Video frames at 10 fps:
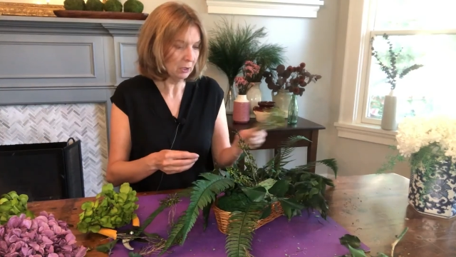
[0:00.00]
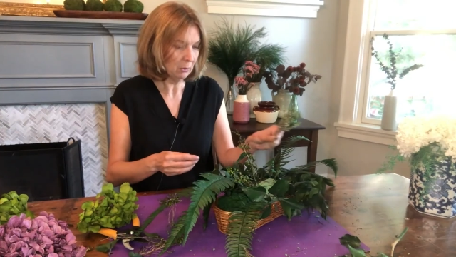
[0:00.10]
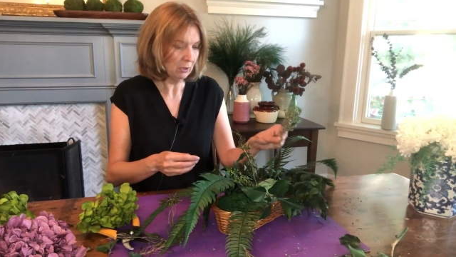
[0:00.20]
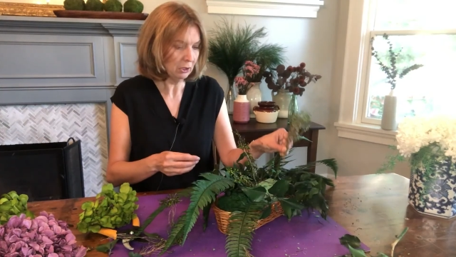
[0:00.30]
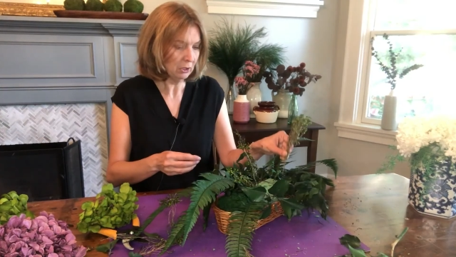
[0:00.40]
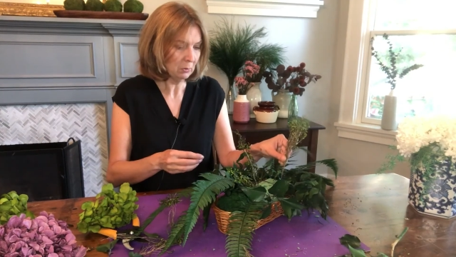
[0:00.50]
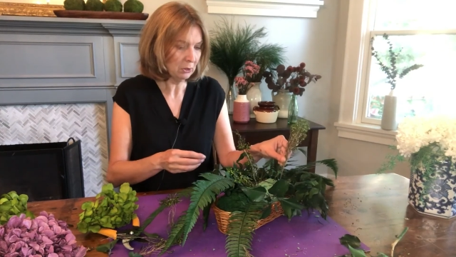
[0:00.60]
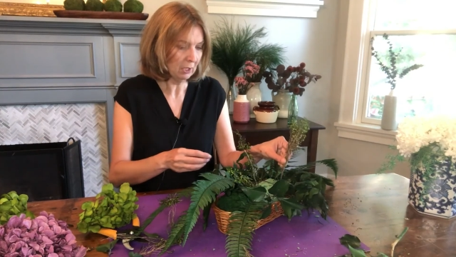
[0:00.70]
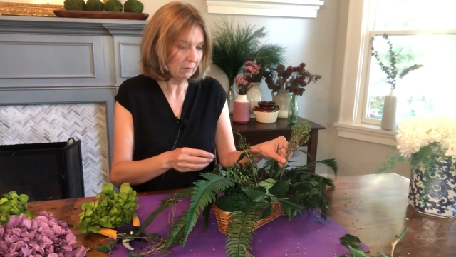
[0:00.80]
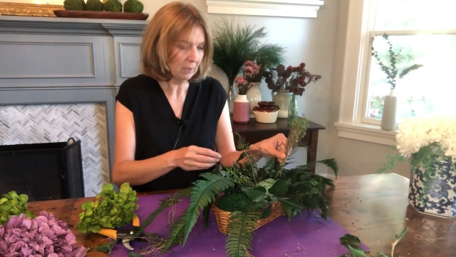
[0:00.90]
branches,
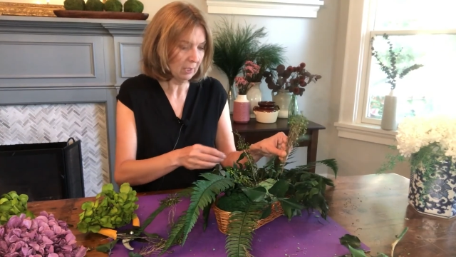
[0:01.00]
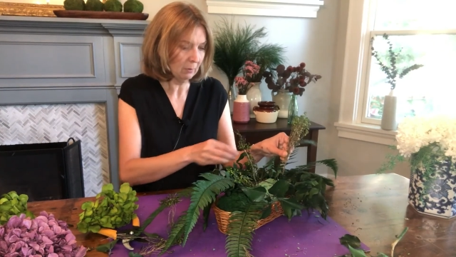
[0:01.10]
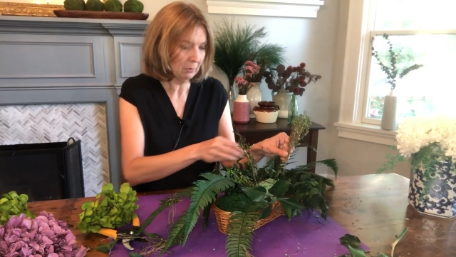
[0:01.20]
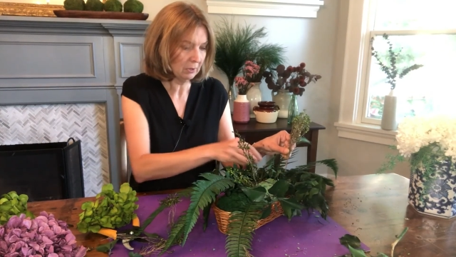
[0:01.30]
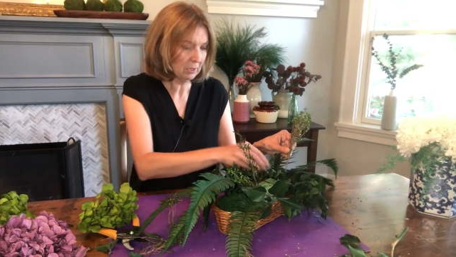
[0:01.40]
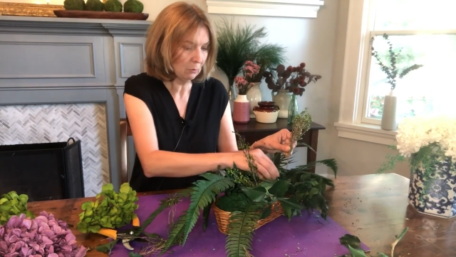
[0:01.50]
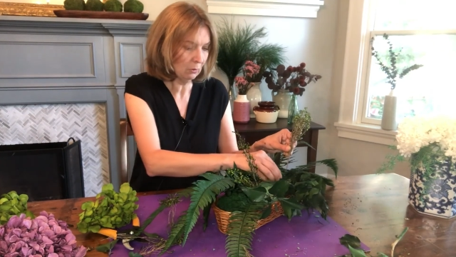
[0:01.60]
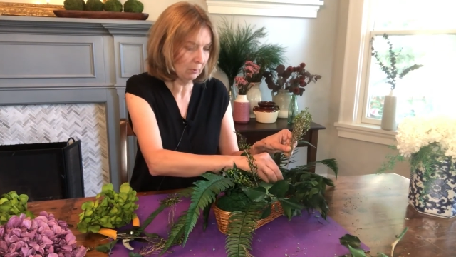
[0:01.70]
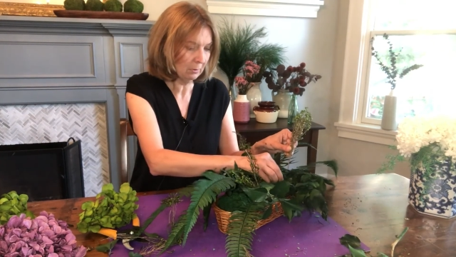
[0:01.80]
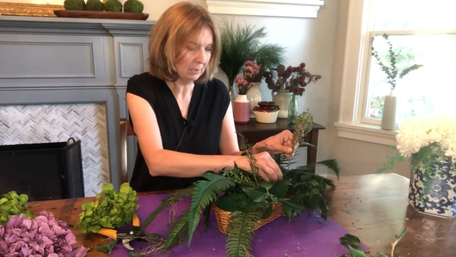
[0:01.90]
which I've cut up into
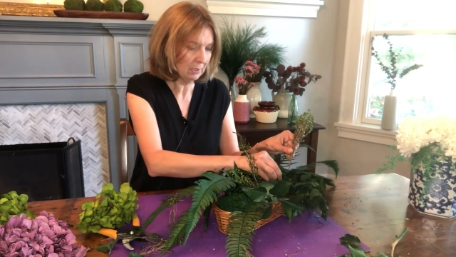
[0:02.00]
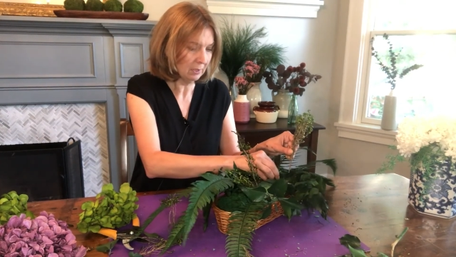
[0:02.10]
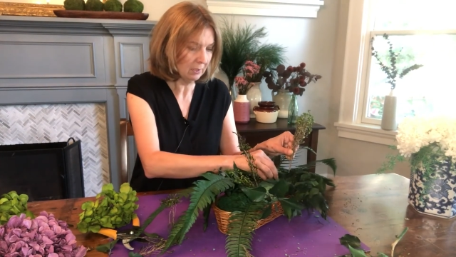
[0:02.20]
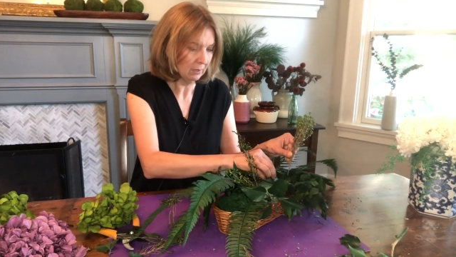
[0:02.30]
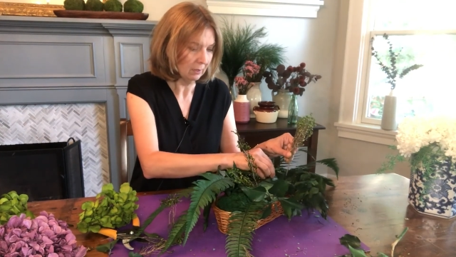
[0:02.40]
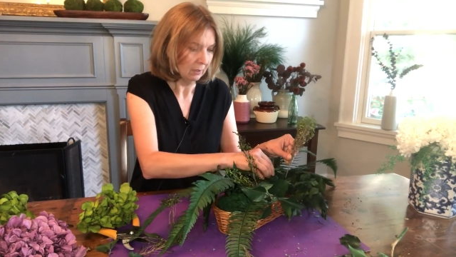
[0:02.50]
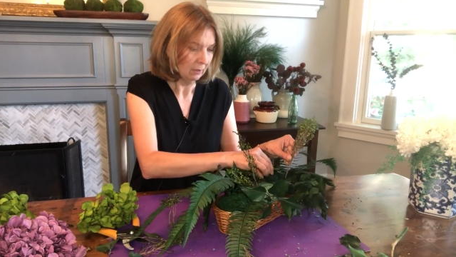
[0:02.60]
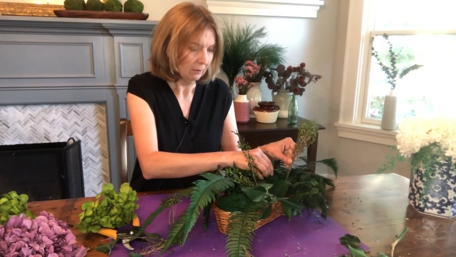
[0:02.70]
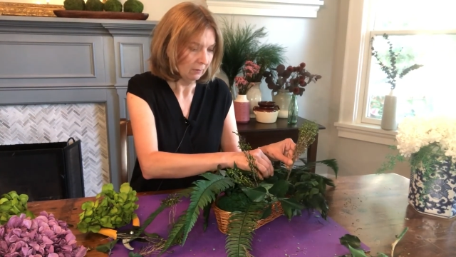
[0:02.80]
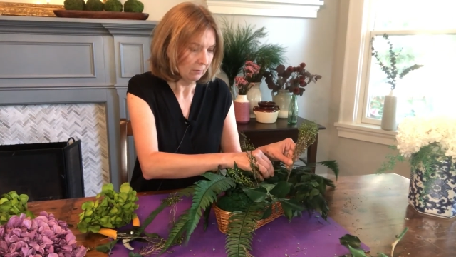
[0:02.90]
smaller pieces,
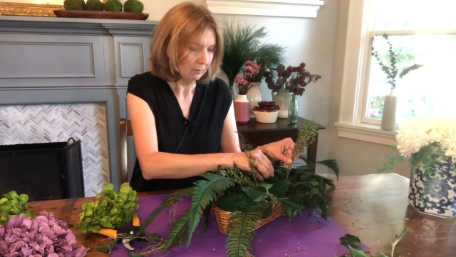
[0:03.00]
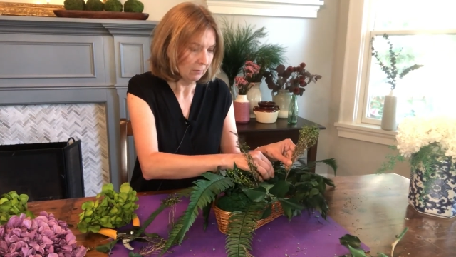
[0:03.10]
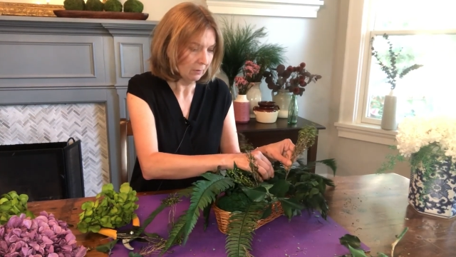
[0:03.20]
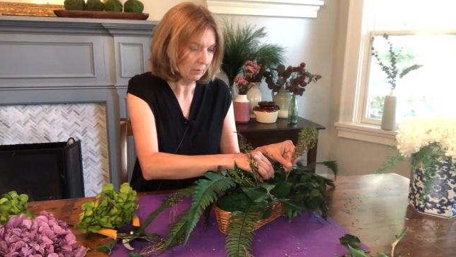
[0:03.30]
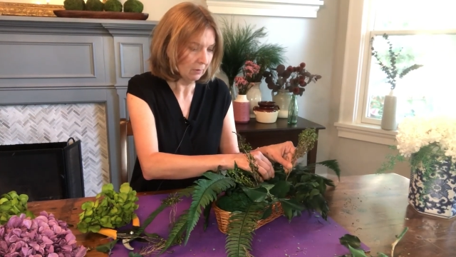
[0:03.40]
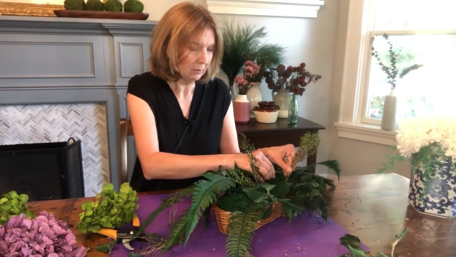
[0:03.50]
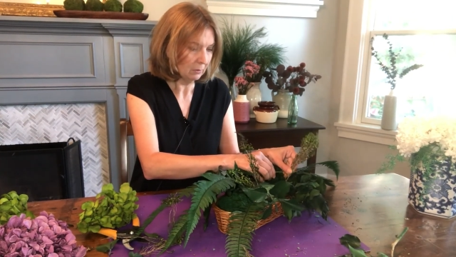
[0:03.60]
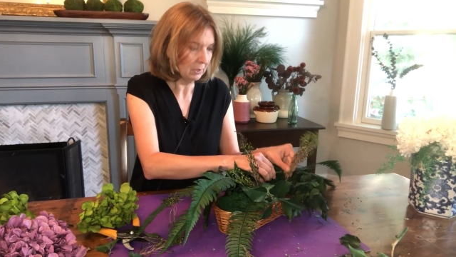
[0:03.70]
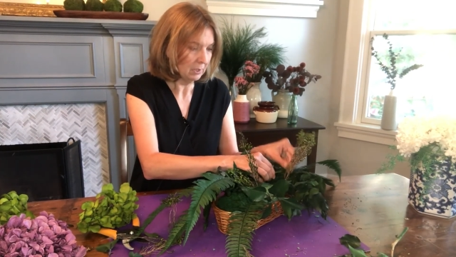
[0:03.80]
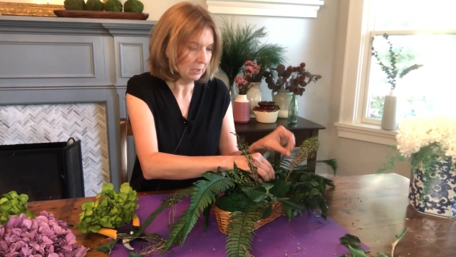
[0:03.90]
so
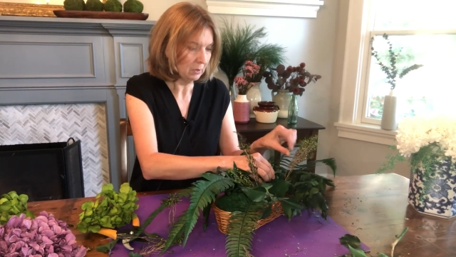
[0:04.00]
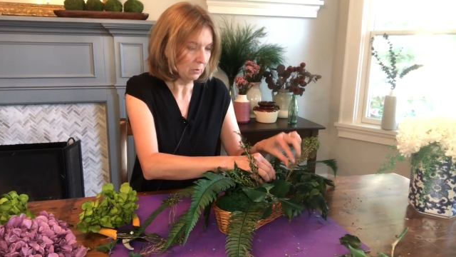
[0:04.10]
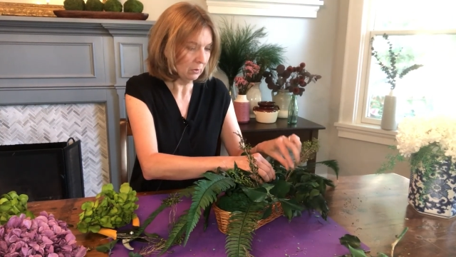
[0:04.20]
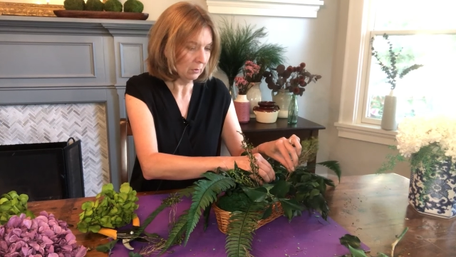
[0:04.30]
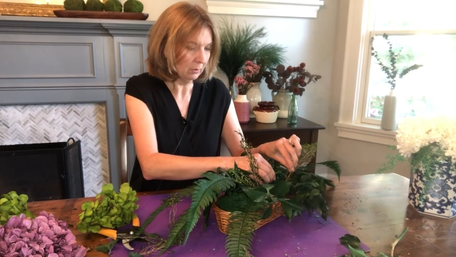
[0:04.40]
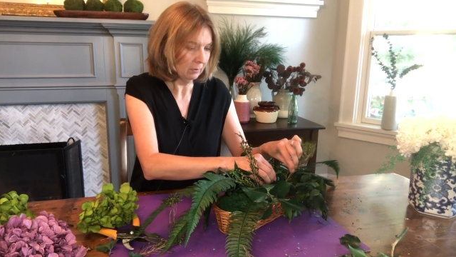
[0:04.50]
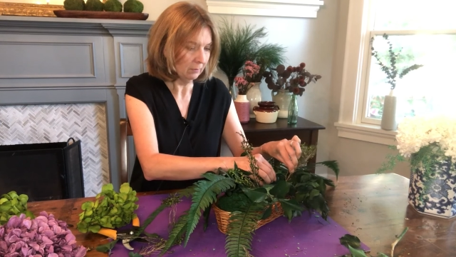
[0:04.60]
it's easy to work with.